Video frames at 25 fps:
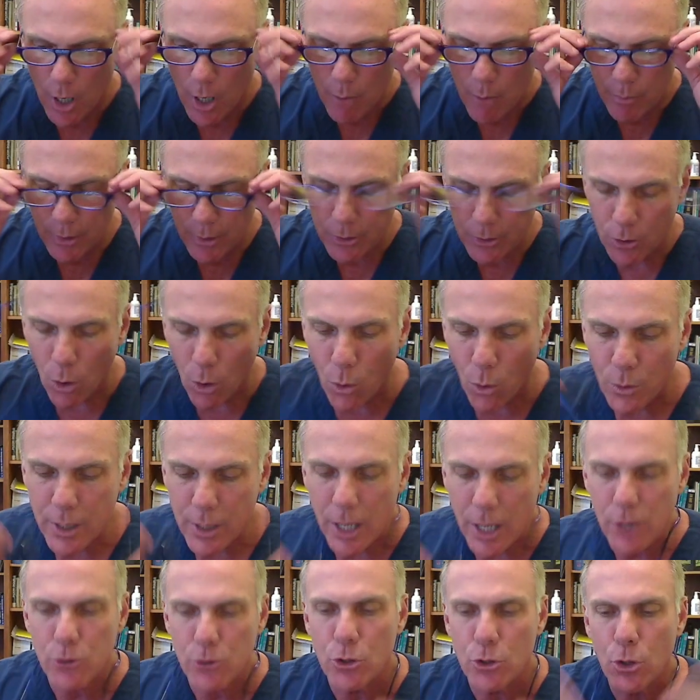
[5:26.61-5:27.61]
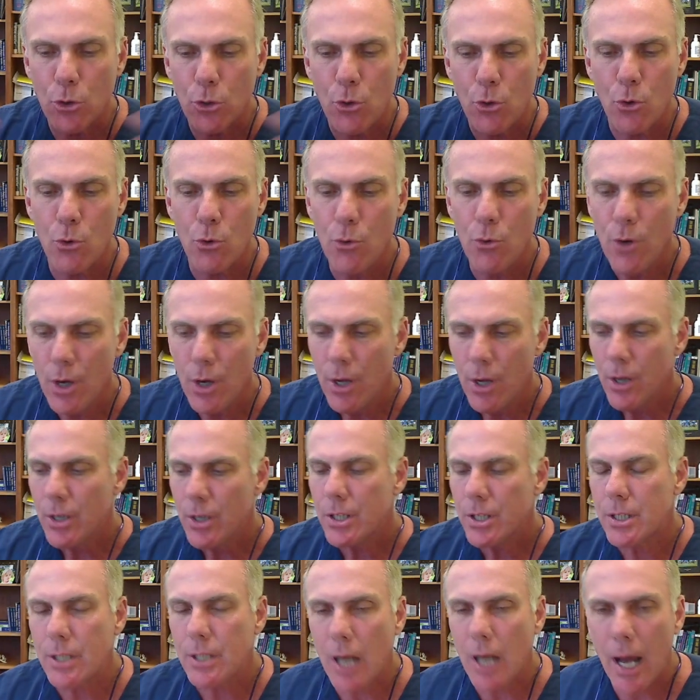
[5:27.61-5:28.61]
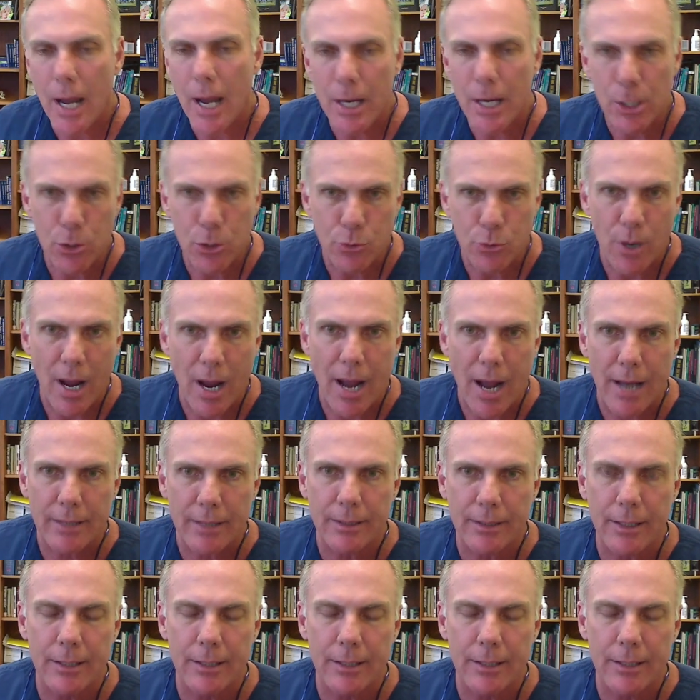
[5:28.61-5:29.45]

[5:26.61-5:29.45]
But don't get too sidetracked